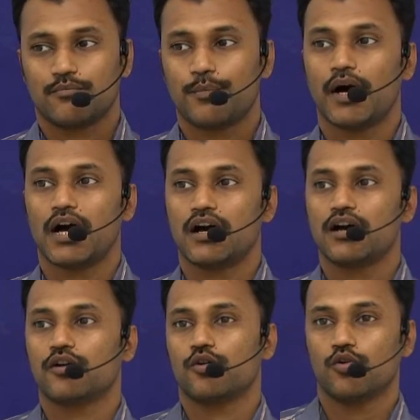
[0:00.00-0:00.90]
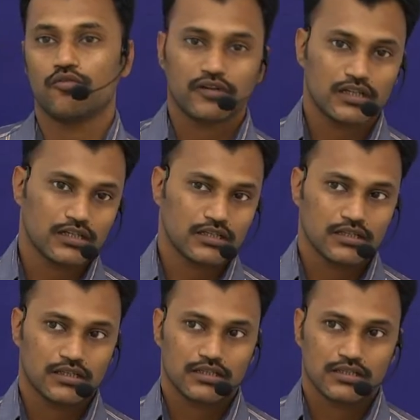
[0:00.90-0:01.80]
Power over
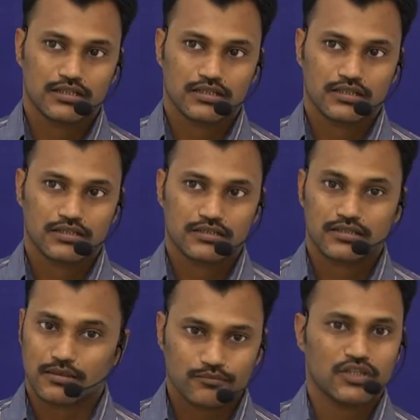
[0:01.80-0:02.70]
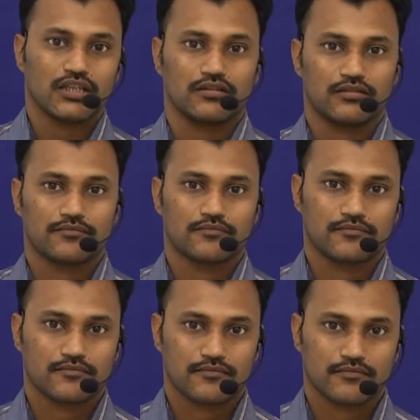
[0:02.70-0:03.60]
something.
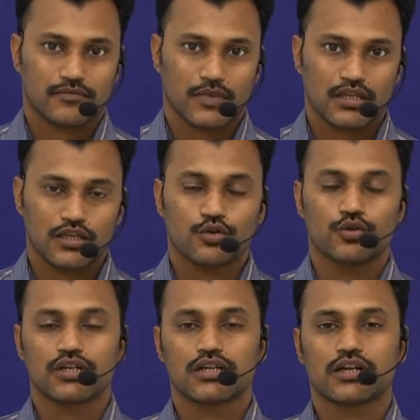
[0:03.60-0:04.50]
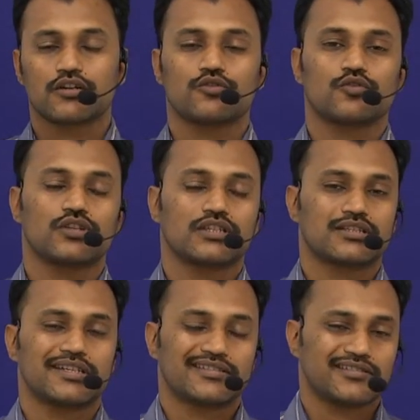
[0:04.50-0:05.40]
He couldn't control his
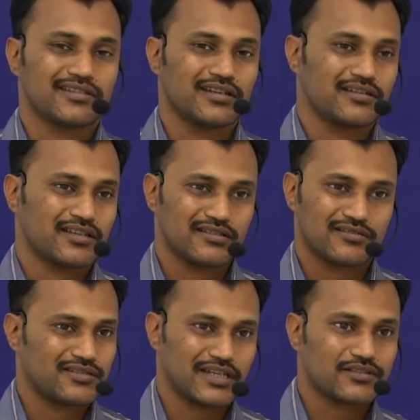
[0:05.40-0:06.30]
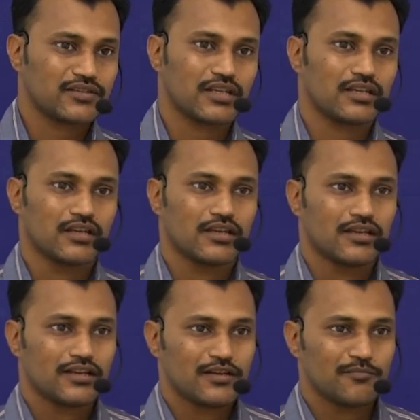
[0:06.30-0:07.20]
destiny.
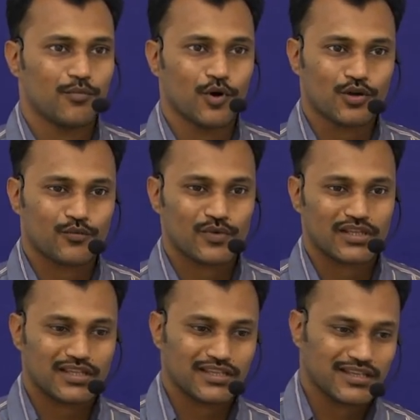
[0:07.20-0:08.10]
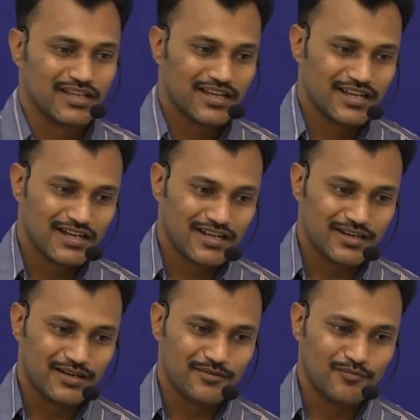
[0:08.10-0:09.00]
Born with
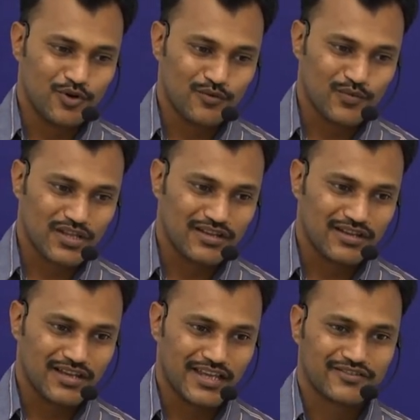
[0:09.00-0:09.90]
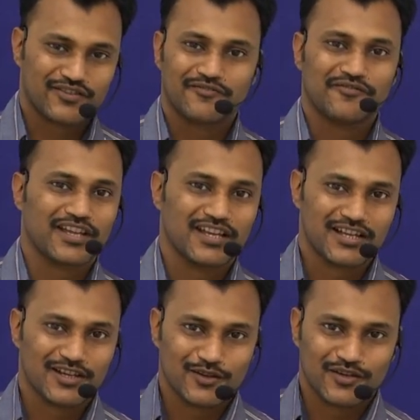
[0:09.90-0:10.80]
an extra
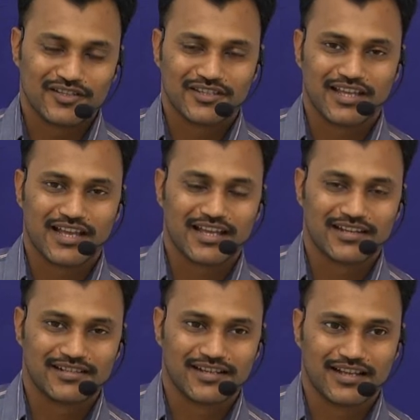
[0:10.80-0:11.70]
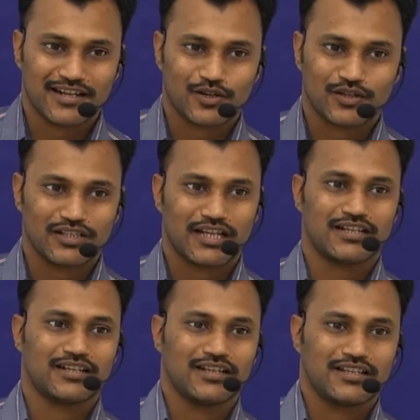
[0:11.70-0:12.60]
finger on his hand and all
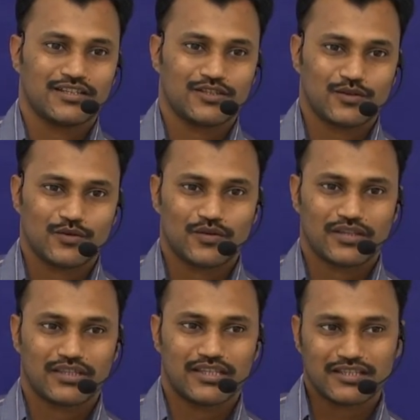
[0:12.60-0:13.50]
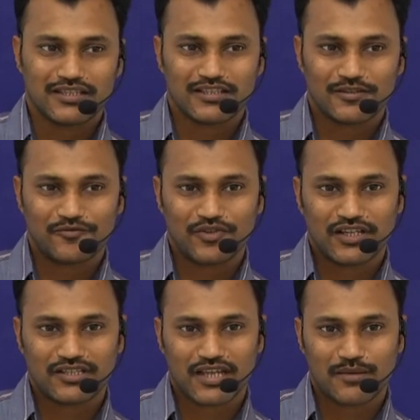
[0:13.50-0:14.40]
that. So this is the
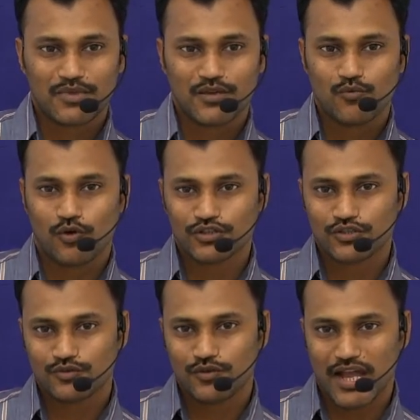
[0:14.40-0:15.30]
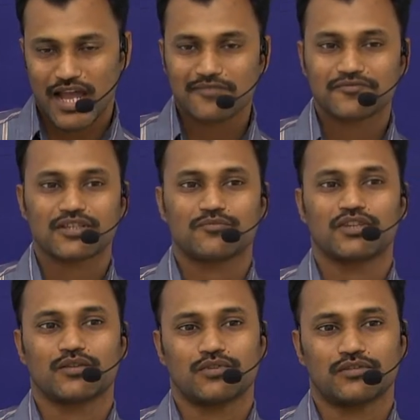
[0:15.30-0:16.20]
first time he wants to have
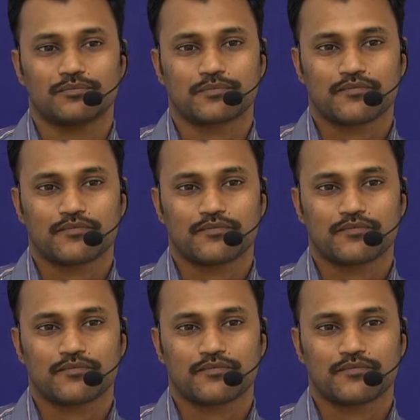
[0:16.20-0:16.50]
something with him.